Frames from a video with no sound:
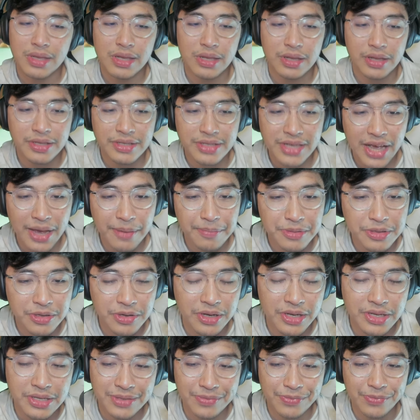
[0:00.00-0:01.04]
This episode
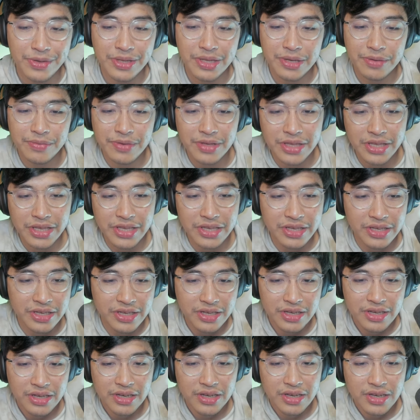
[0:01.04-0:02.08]
is really, really
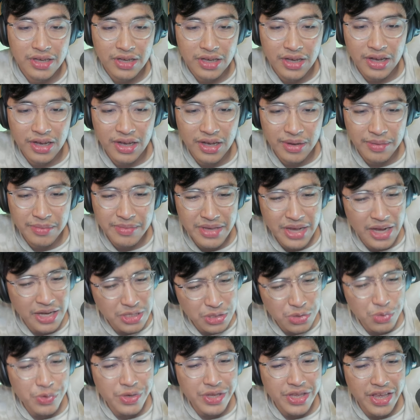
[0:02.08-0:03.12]

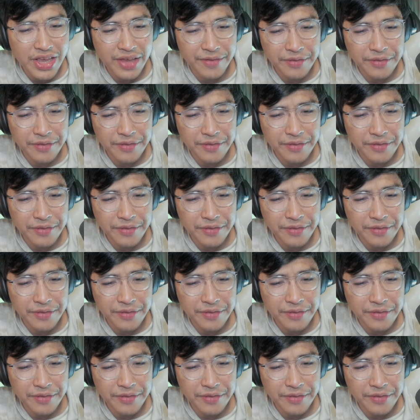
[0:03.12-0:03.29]
Yasuiye,